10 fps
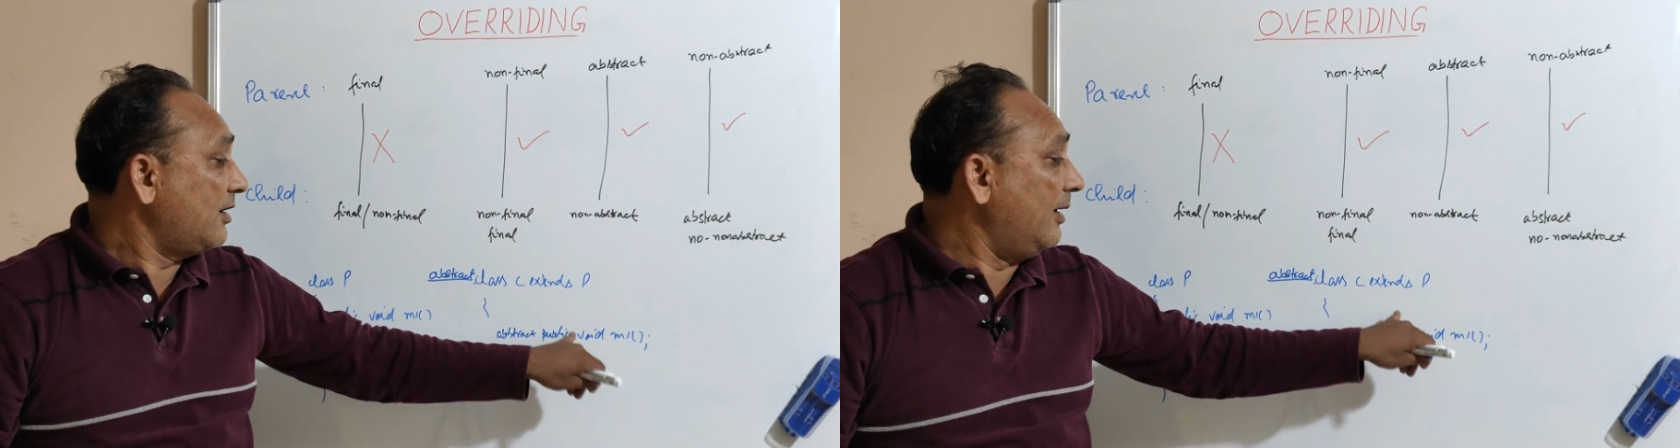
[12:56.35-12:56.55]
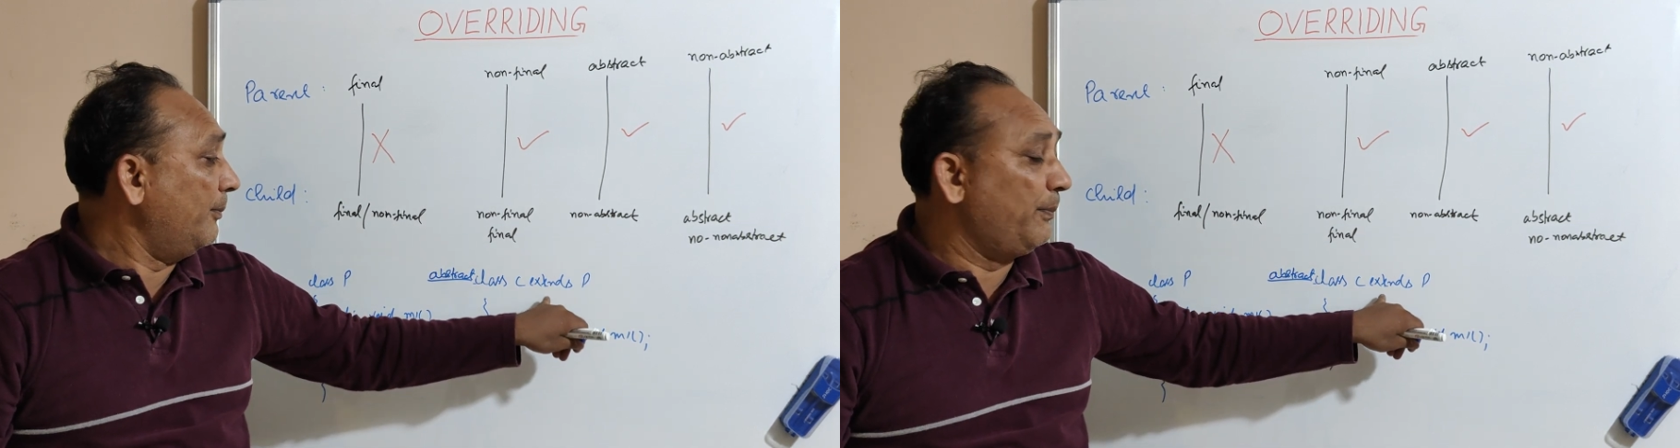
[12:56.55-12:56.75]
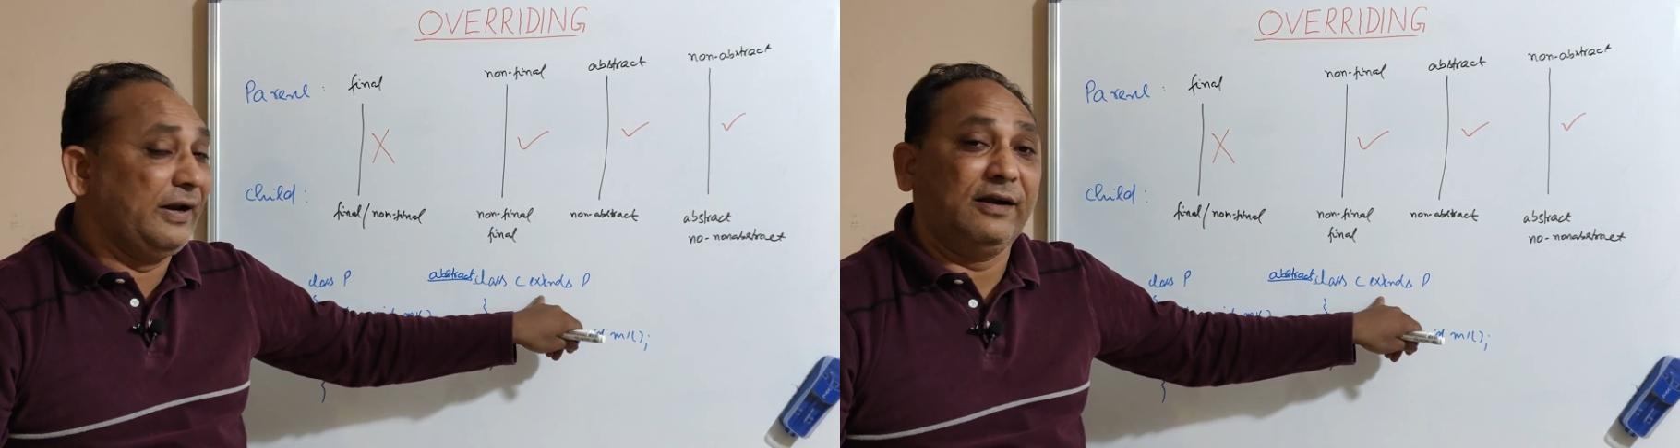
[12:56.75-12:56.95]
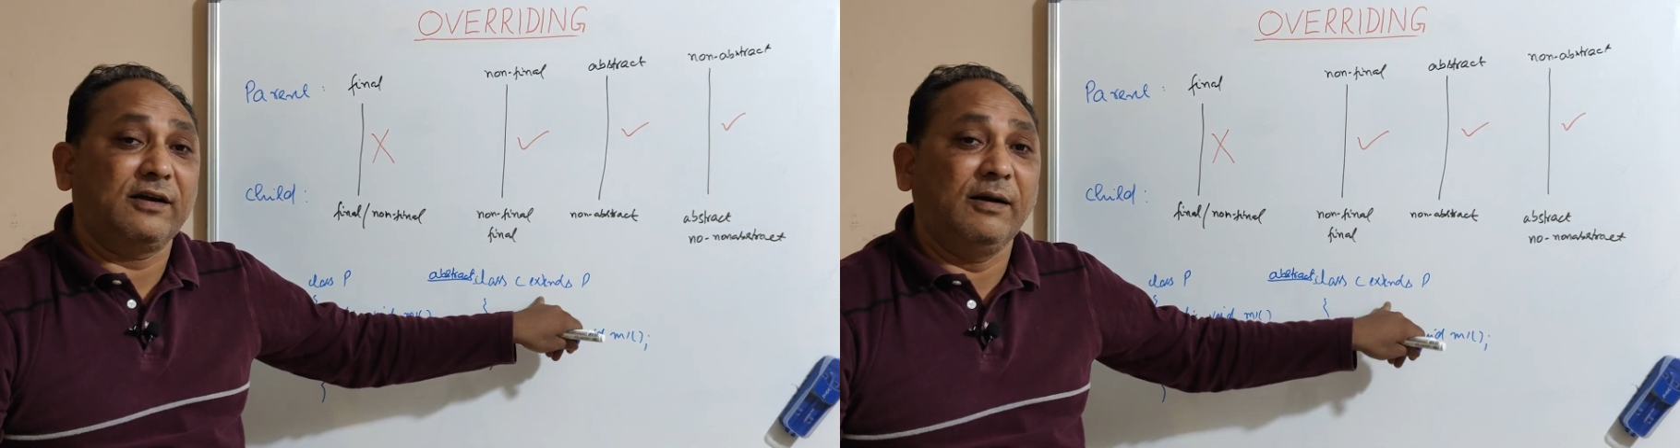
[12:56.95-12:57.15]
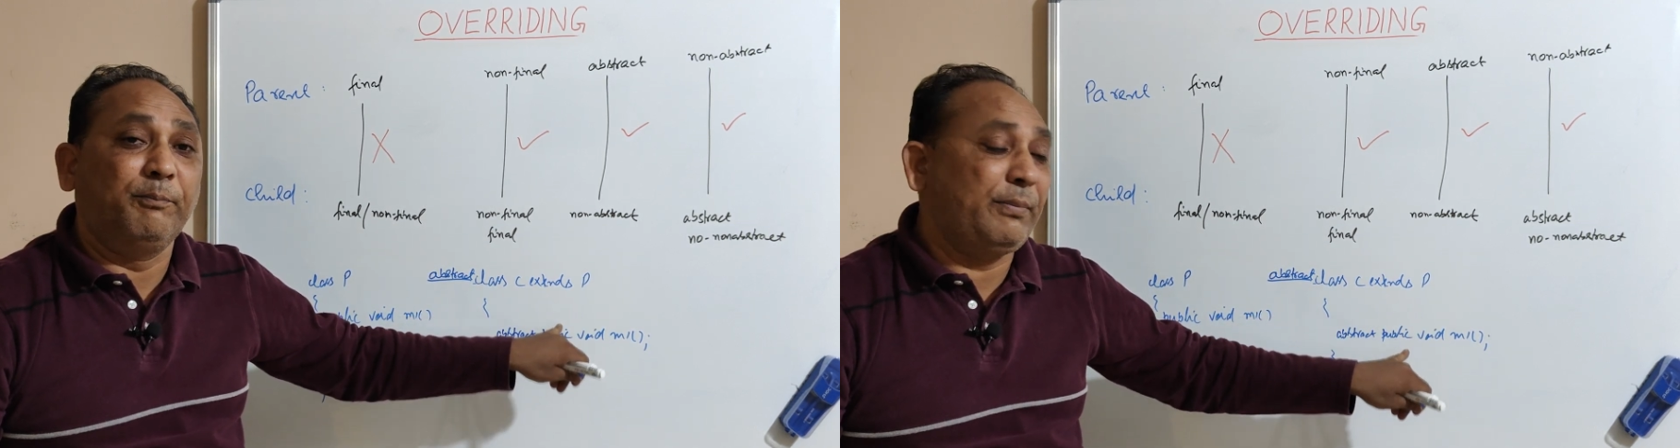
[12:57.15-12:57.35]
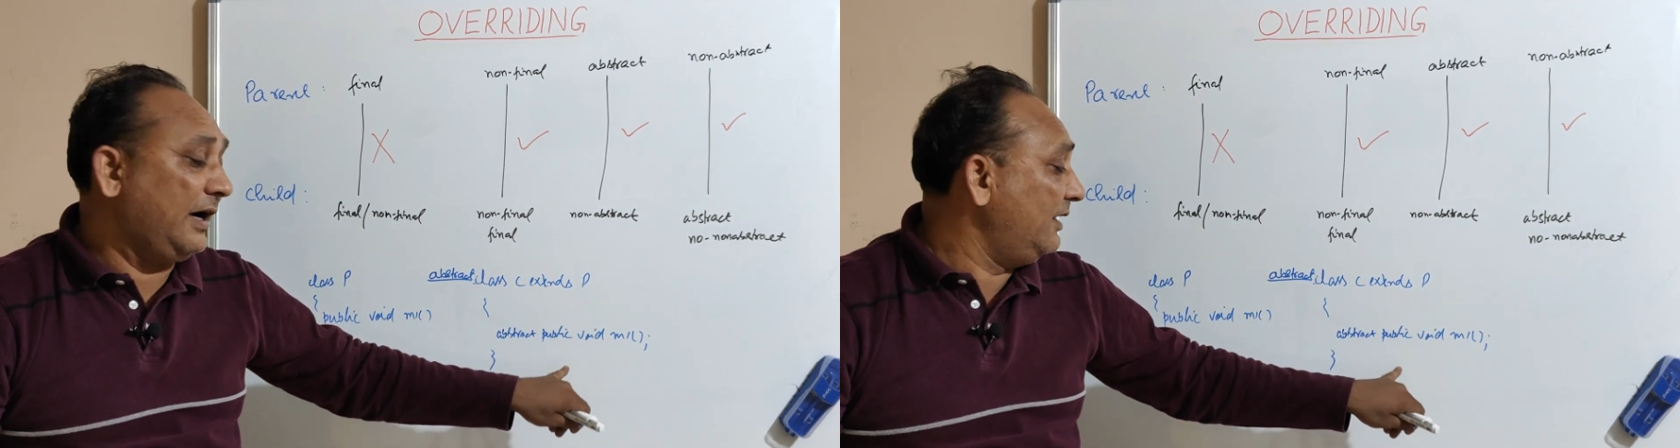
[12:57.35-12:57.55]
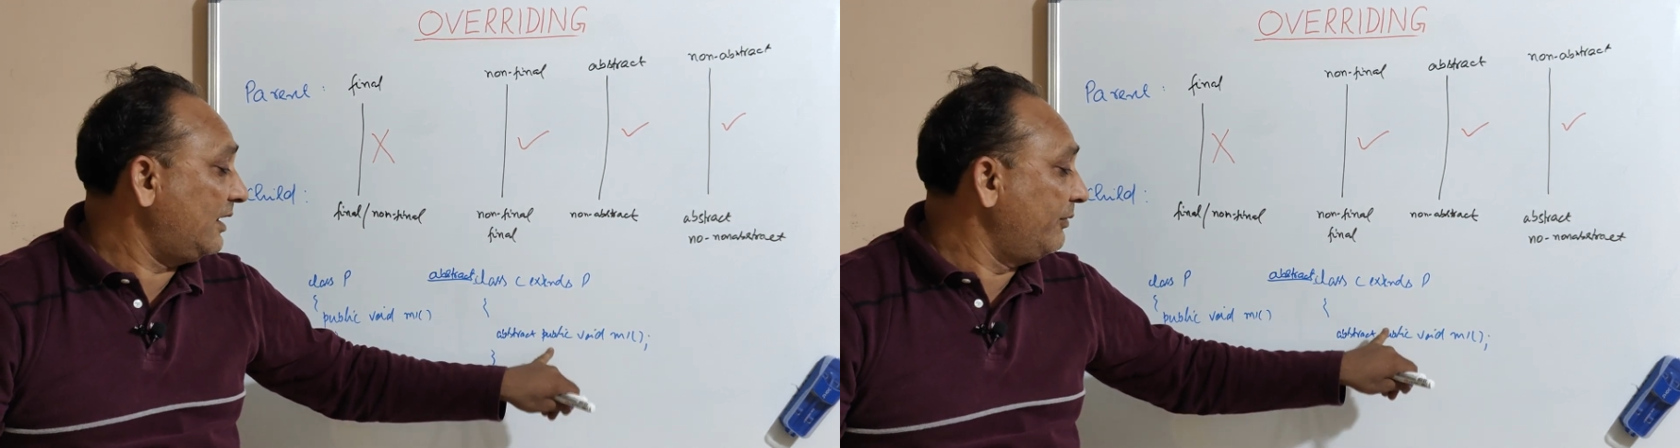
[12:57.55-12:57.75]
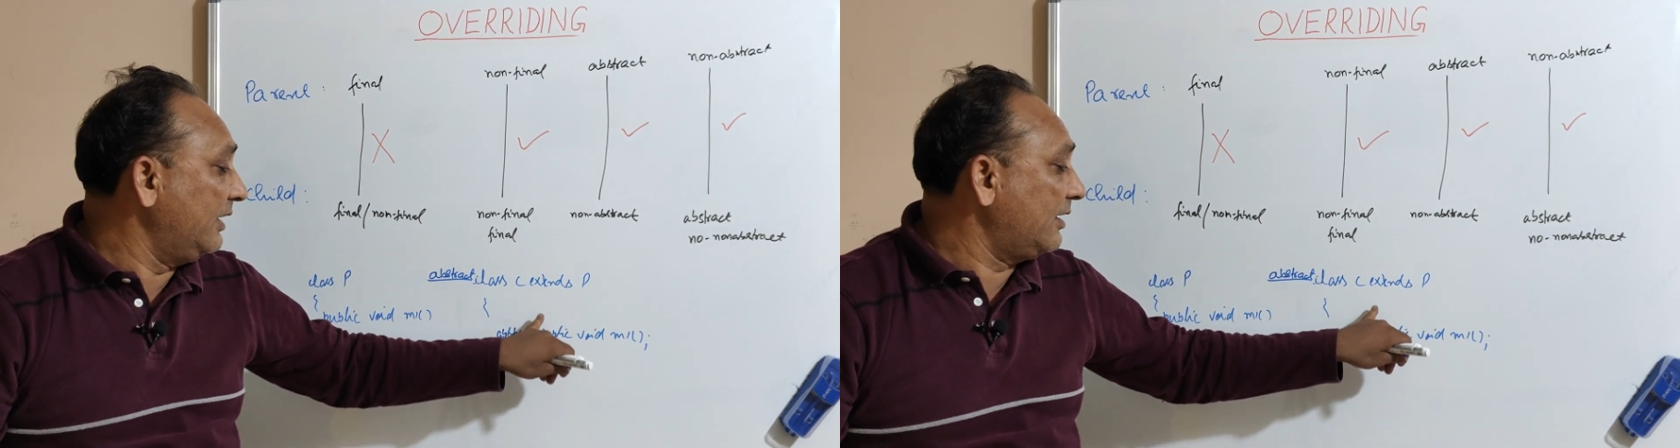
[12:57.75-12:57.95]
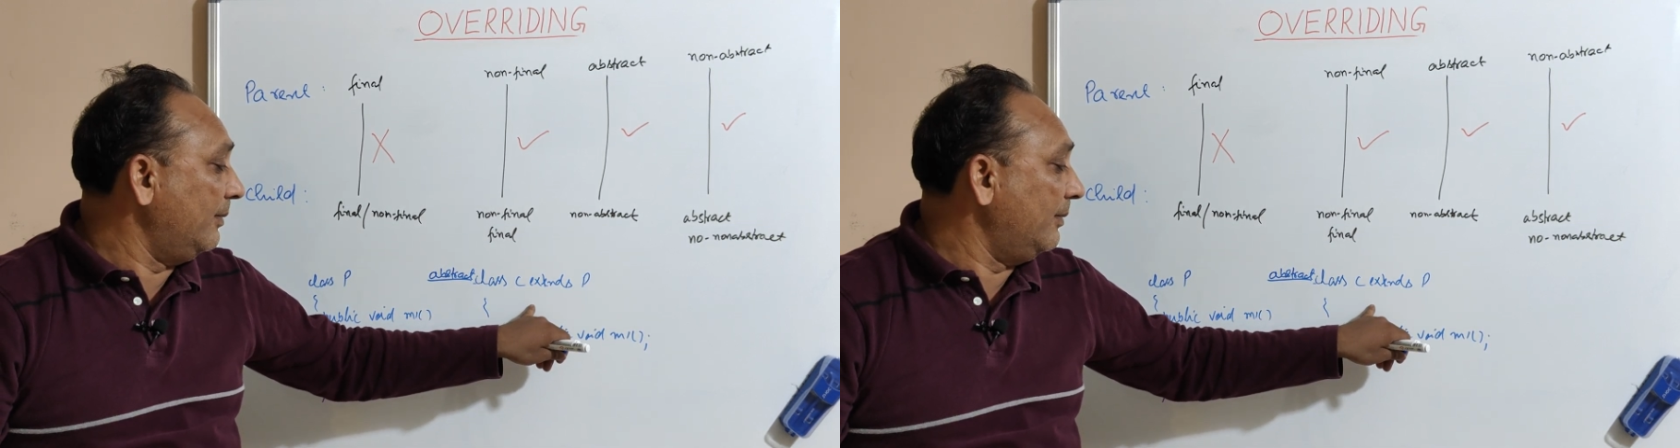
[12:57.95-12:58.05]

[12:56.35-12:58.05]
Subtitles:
complain, compiler will